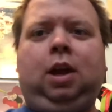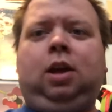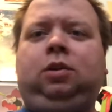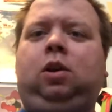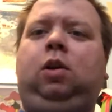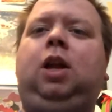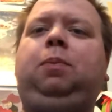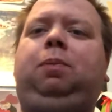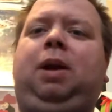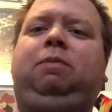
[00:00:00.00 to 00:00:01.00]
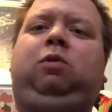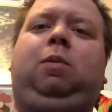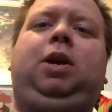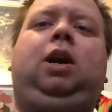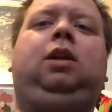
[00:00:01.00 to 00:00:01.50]
So let's pray before
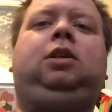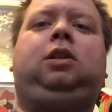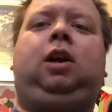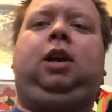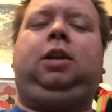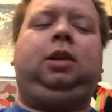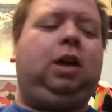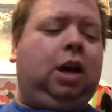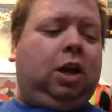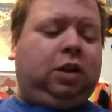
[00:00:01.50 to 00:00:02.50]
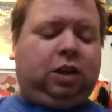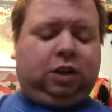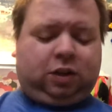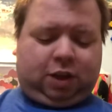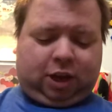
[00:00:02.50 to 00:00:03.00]
we get started.
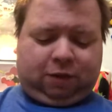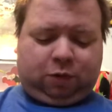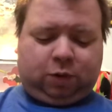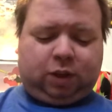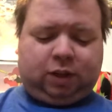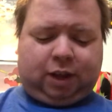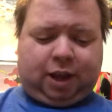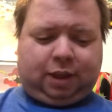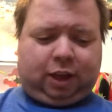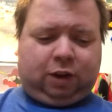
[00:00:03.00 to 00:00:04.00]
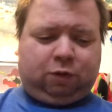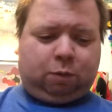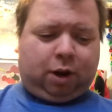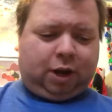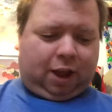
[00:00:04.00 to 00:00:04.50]
Jesus, thank you for this day, thank you for
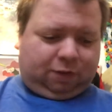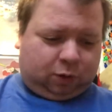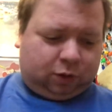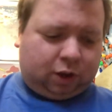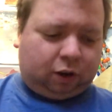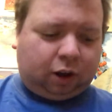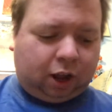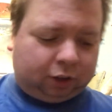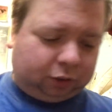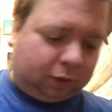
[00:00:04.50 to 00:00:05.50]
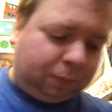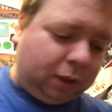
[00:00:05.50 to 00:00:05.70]
my nephews that are awesome,